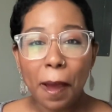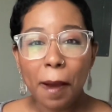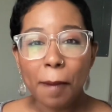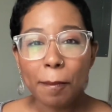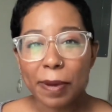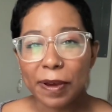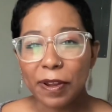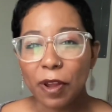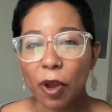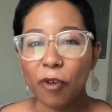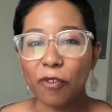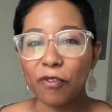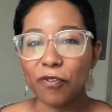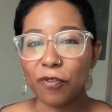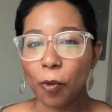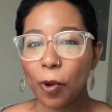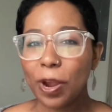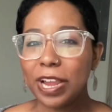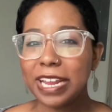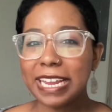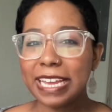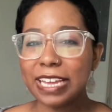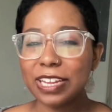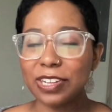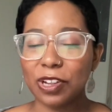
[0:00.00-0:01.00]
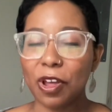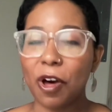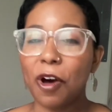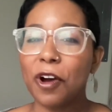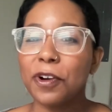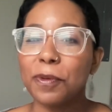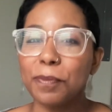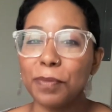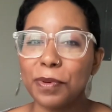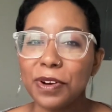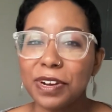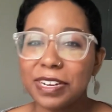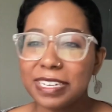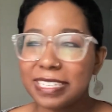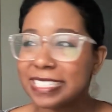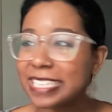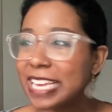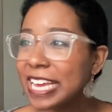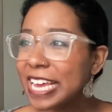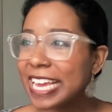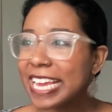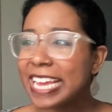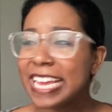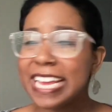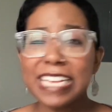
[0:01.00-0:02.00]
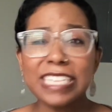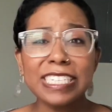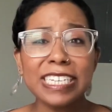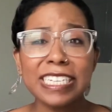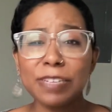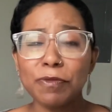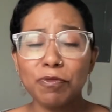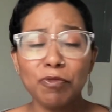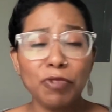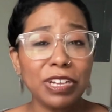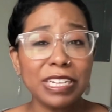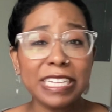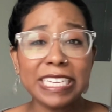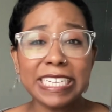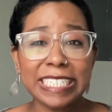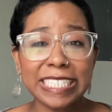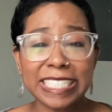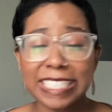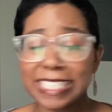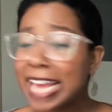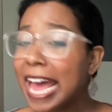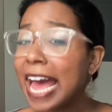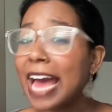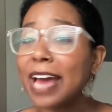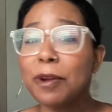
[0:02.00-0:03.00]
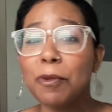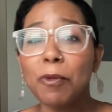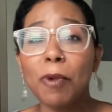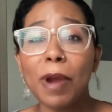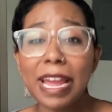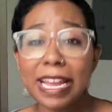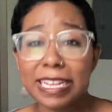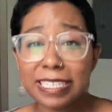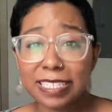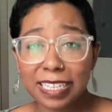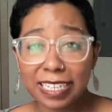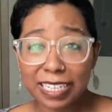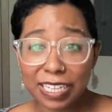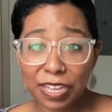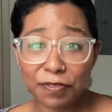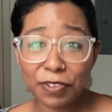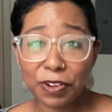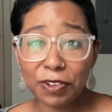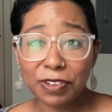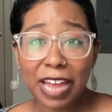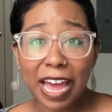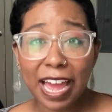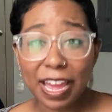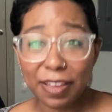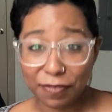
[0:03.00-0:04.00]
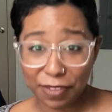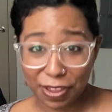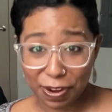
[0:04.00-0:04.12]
But avoiding long books is a really sad way to live your life,